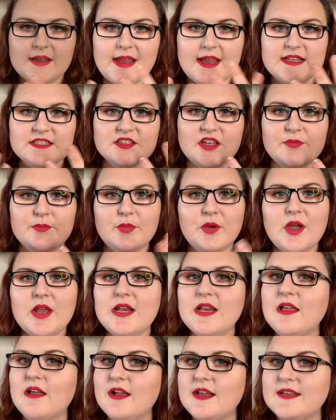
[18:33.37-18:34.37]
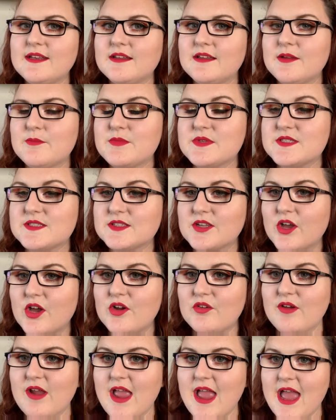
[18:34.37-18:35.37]
so I've put liner,
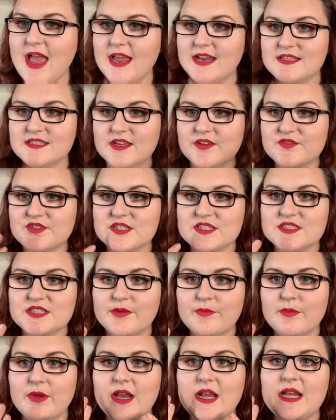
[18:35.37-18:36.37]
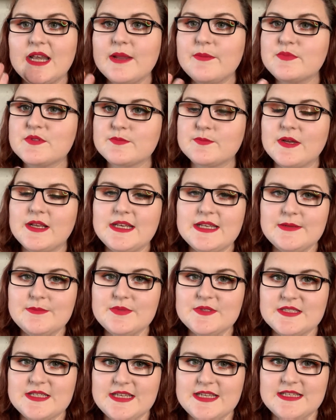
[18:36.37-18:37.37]
mascara, and I've just done my lips. My
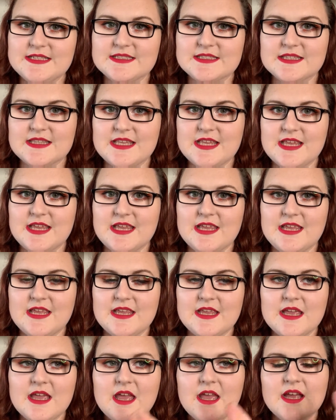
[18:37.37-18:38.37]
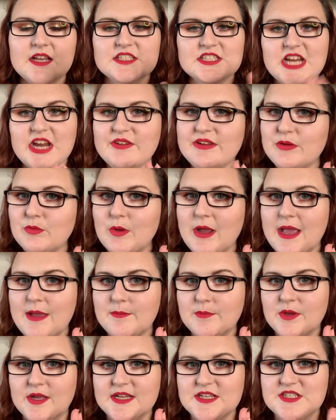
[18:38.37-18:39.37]
lips is the Cherry Wet
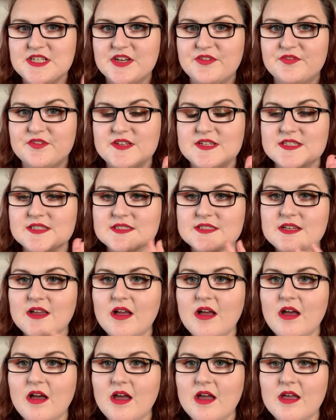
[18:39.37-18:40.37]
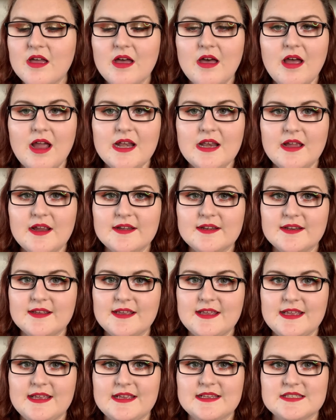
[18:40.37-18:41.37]
by Jeffree Star. Eyeliner
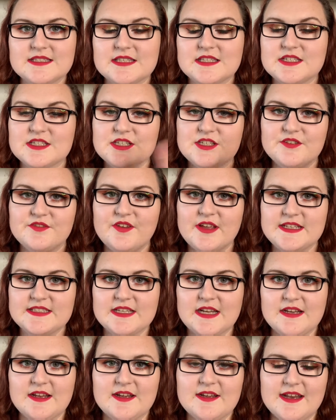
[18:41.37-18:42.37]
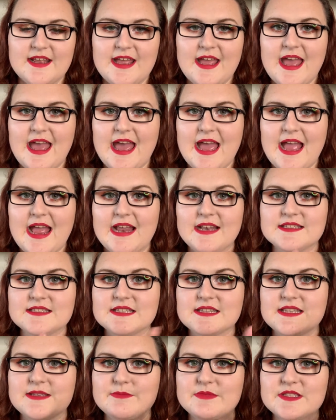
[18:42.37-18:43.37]
is the Too Faced eyeliner, and
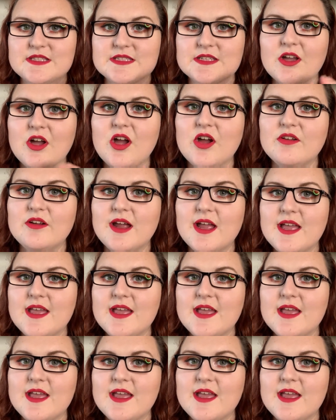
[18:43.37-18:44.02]
the mascara